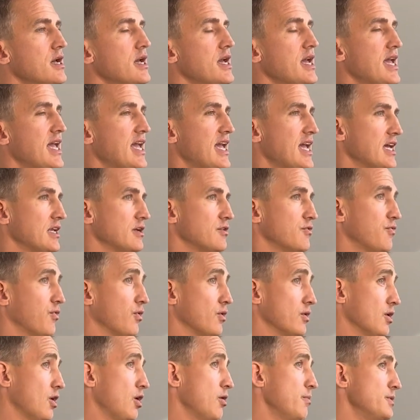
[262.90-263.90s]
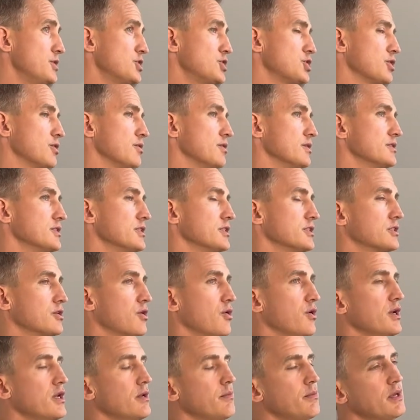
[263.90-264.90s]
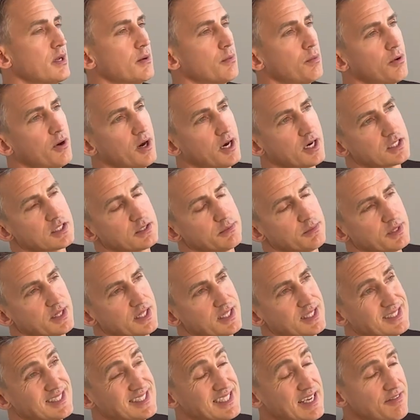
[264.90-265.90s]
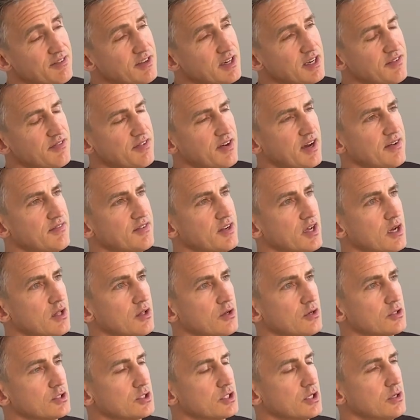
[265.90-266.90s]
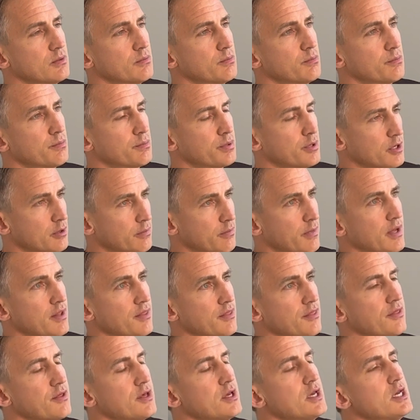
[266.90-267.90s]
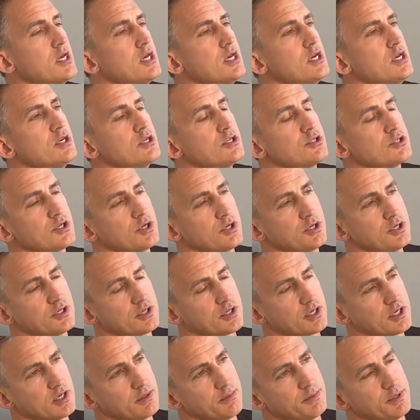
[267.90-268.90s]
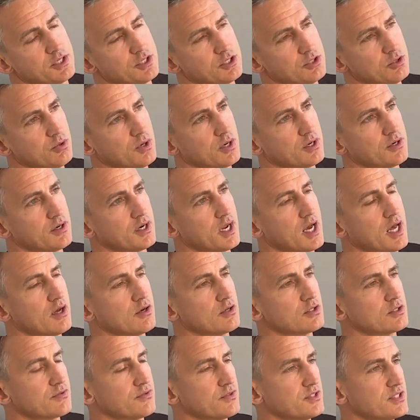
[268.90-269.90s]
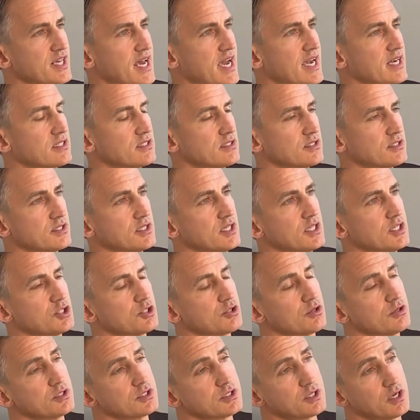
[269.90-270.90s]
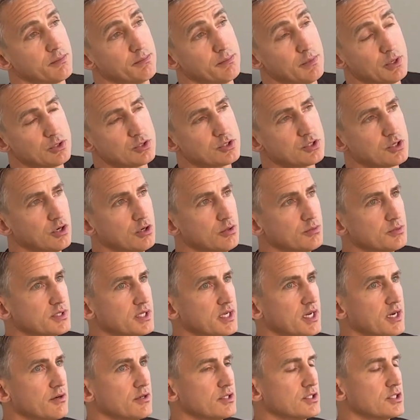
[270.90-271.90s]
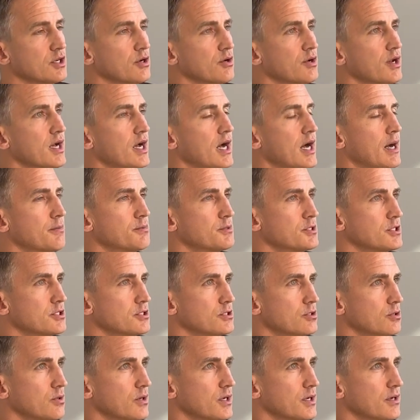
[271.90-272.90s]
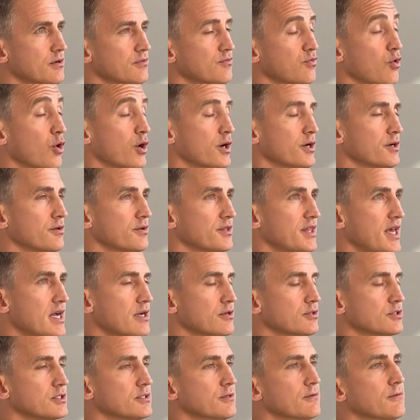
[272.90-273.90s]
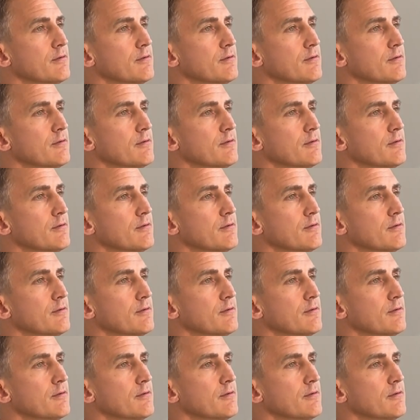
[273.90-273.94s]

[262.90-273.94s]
And for home insurance, it's going to be approximately $75 per month. So you're going to be $200 for taxes and insurance on most homes in Arizona up to 400,000.